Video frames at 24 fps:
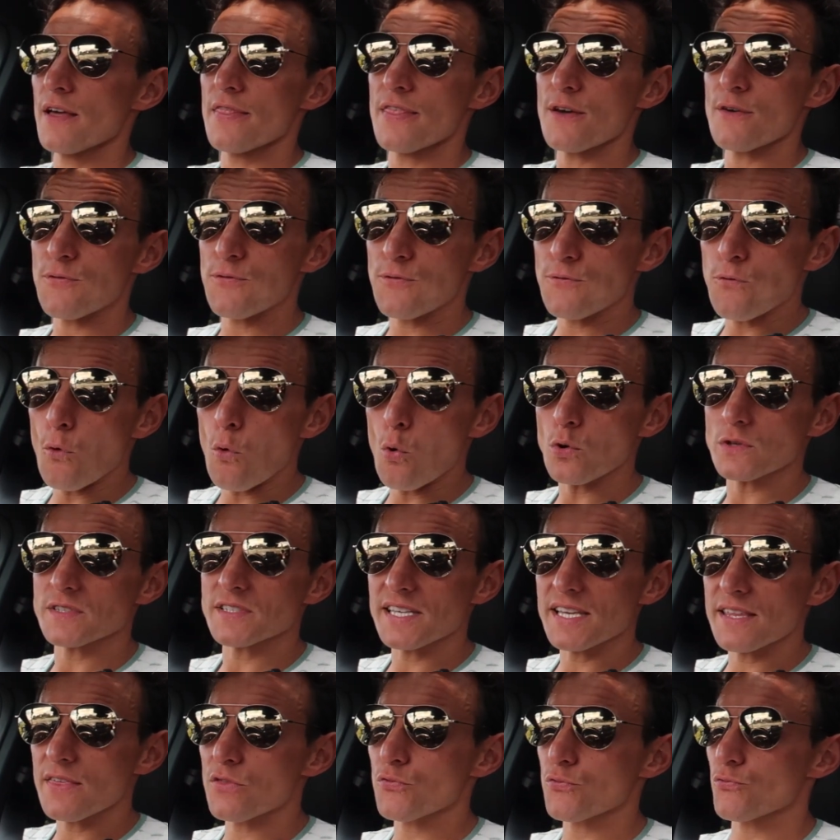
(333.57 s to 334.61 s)
the
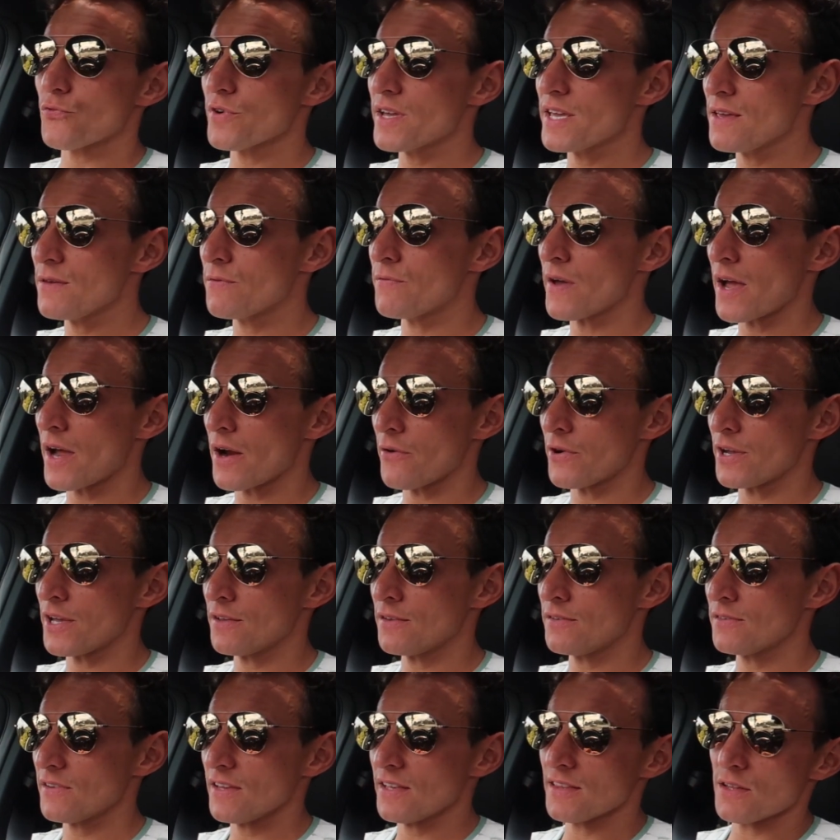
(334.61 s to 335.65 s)
43
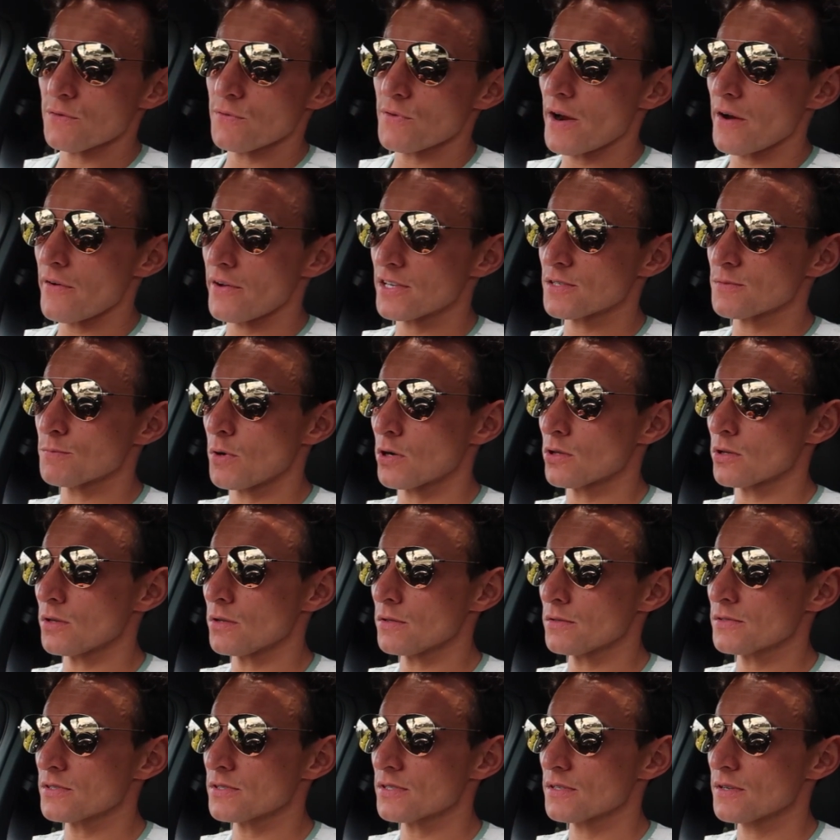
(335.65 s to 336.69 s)
variant in the various
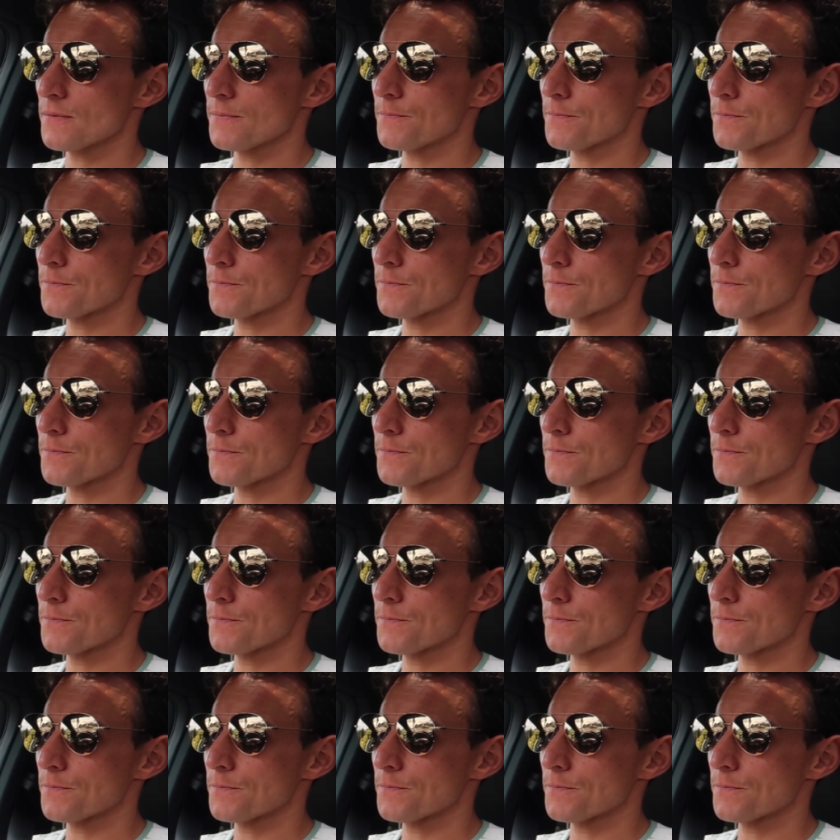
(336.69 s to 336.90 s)
models